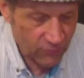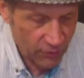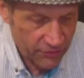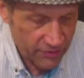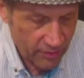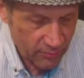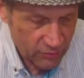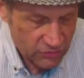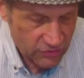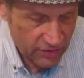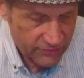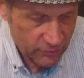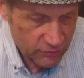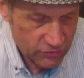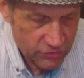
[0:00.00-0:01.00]
numbers
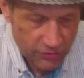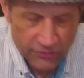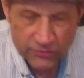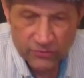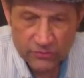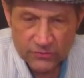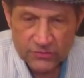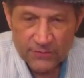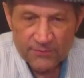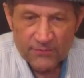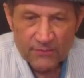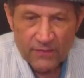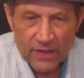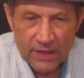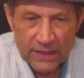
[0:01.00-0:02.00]
on those circles.
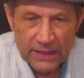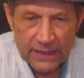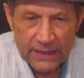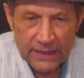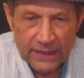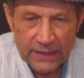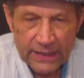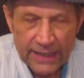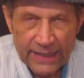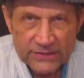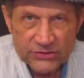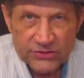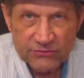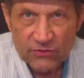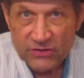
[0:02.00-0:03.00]

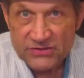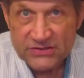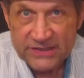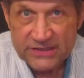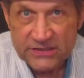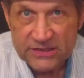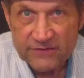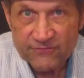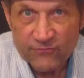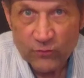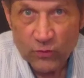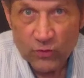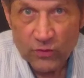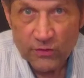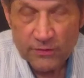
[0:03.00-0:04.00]
As there are
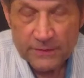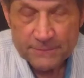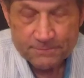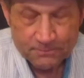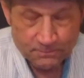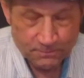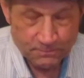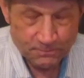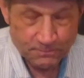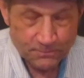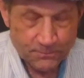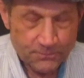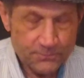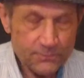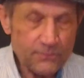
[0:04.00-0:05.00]
64
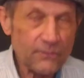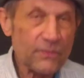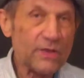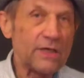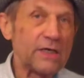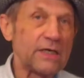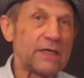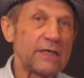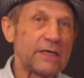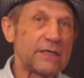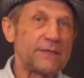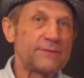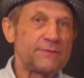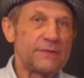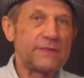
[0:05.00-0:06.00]

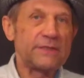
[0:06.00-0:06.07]
the